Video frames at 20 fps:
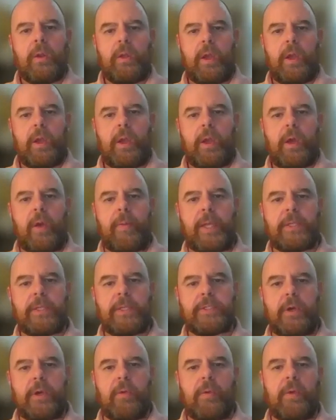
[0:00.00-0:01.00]
I mean,
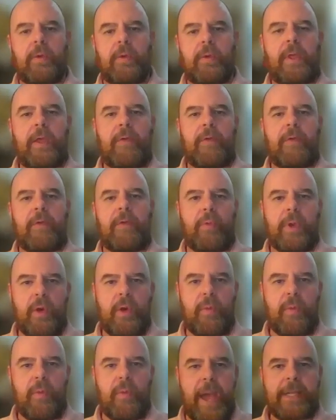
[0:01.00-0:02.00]
so if we
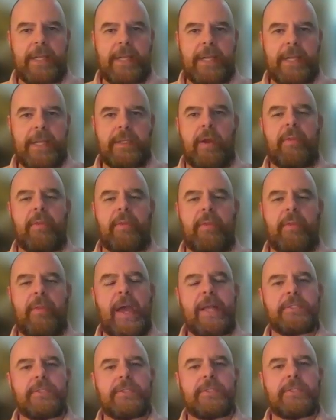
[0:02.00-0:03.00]
go back to there,
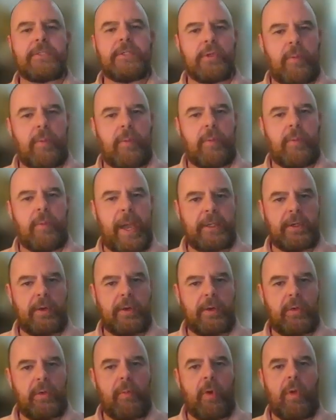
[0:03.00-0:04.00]
that's just going back
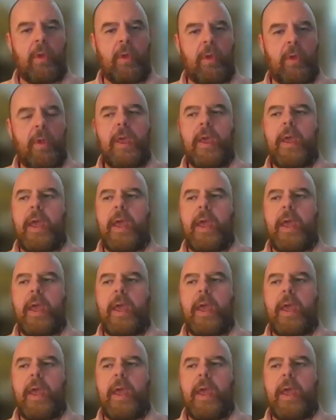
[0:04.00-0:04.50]
to normal.